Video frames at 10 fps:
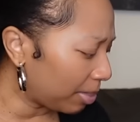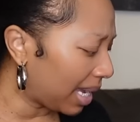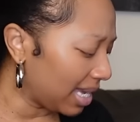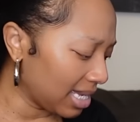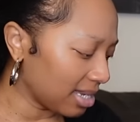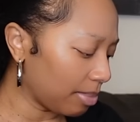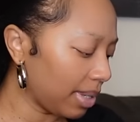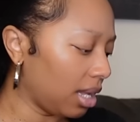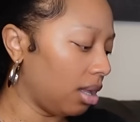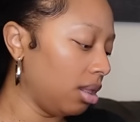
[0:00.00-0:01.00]
are by
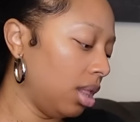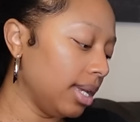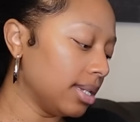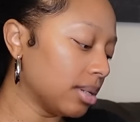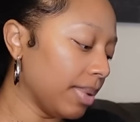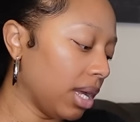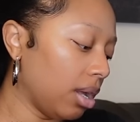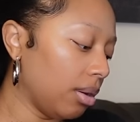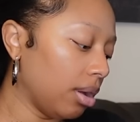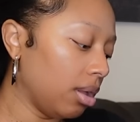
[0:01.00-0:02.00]
Isabel,
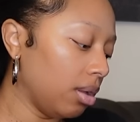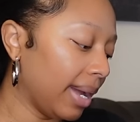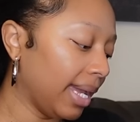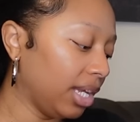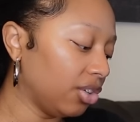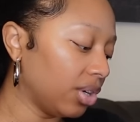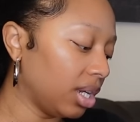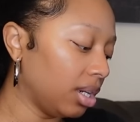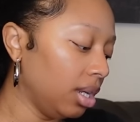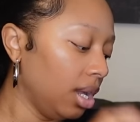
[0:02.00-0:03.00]
Isabel by
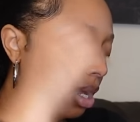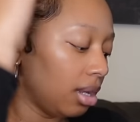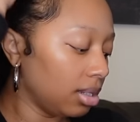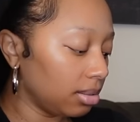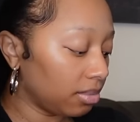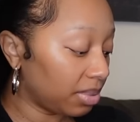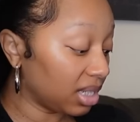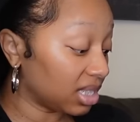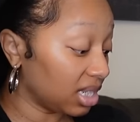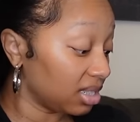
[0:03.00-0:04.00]
Ingrid
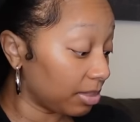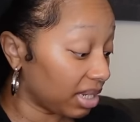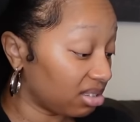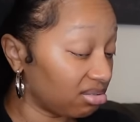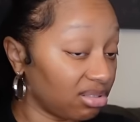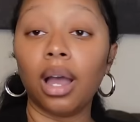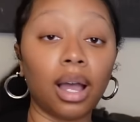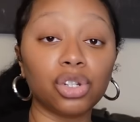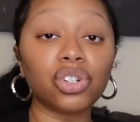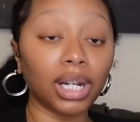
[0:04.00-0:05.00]
plus Isabel.
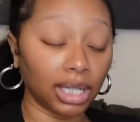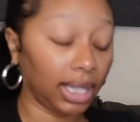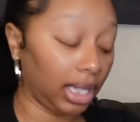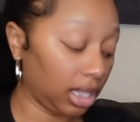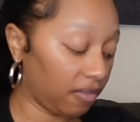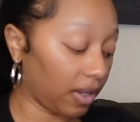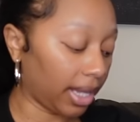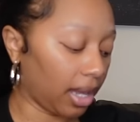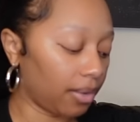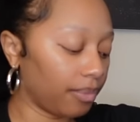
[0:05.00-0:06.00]
I'll try to link it if I
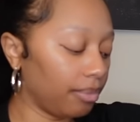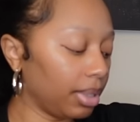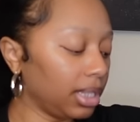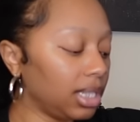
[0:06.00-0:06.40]
can. But